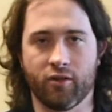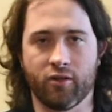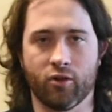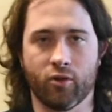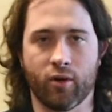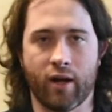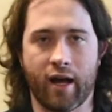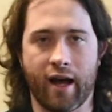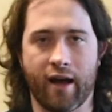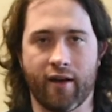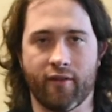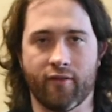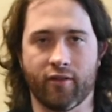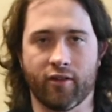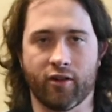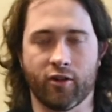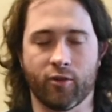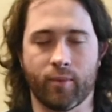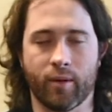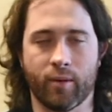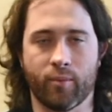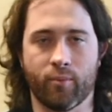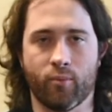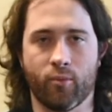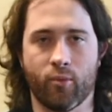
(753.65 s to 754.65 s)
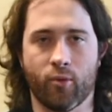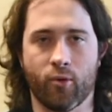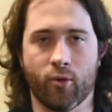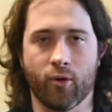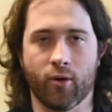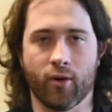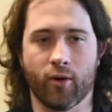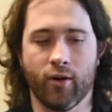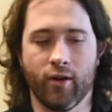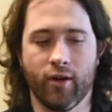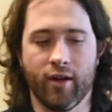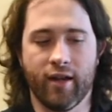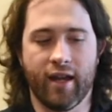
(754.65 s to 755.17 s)
you'll have a little bit
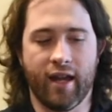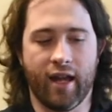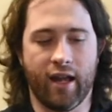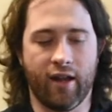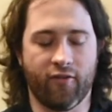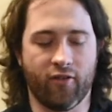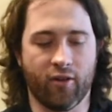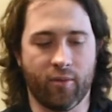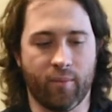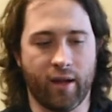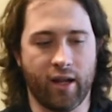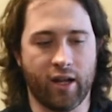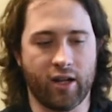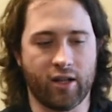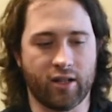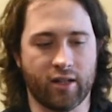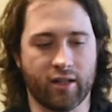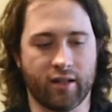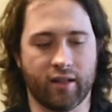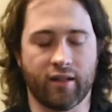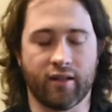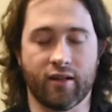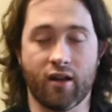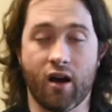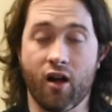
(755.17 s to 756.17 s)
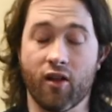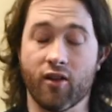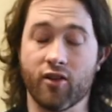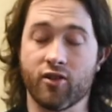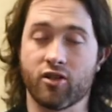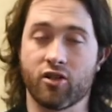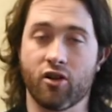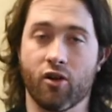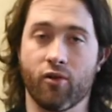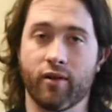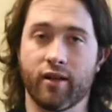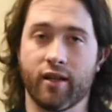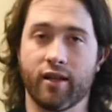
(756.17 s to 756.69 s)
more information and
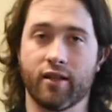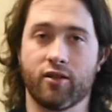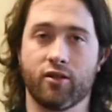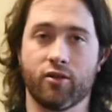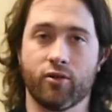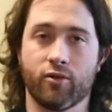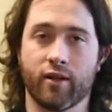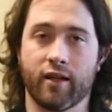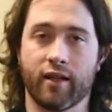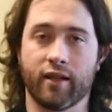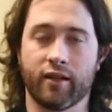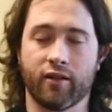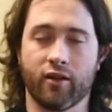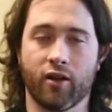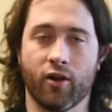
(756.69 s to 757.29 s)
knowledge going into it,